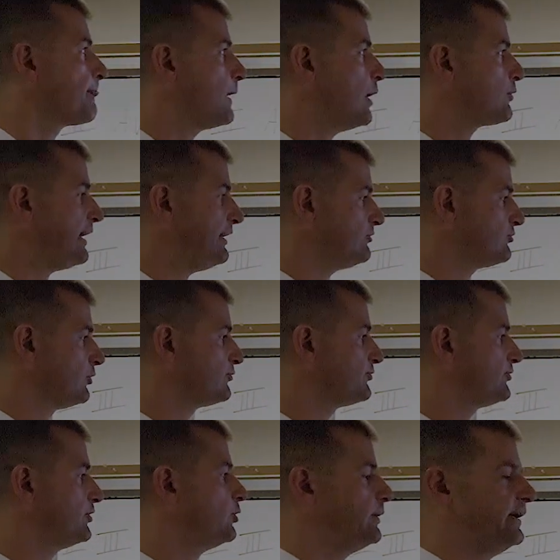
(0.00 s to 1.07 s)
Okay, so
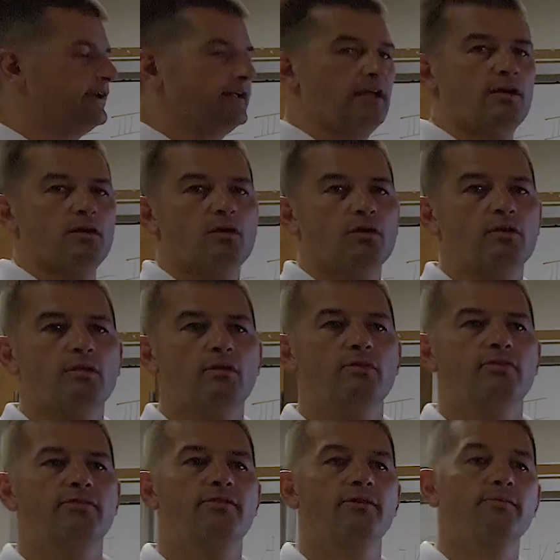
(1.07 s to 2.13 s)
fluid.
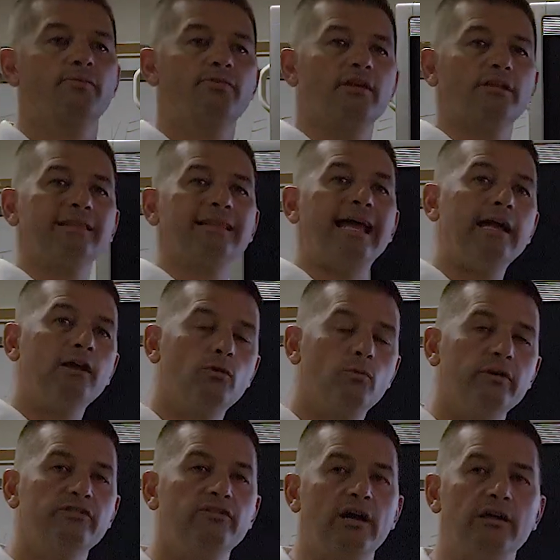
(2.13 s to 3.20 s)
The
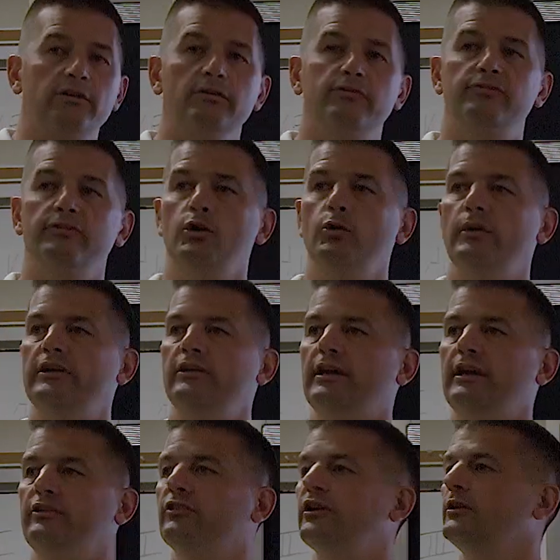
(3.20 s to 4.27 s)
language on the
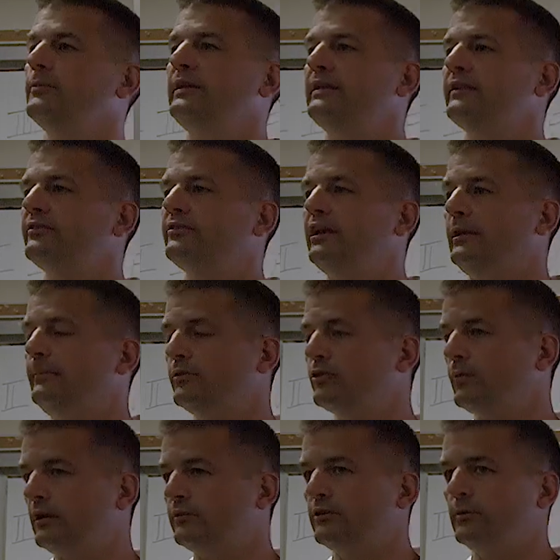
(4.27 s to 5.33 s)
fluid is going to be the same
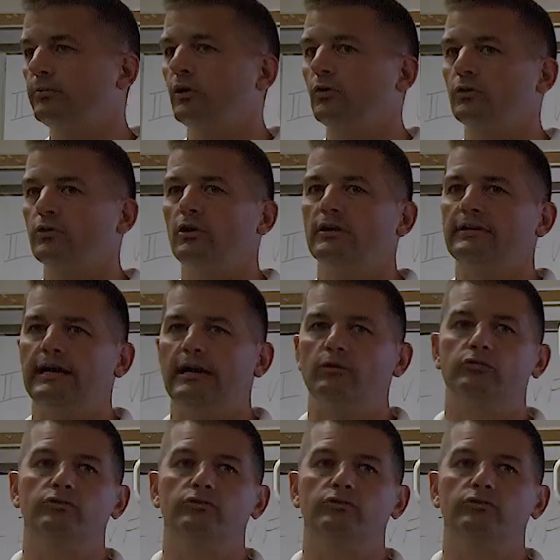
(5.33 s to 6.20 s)
throughout the protocol now.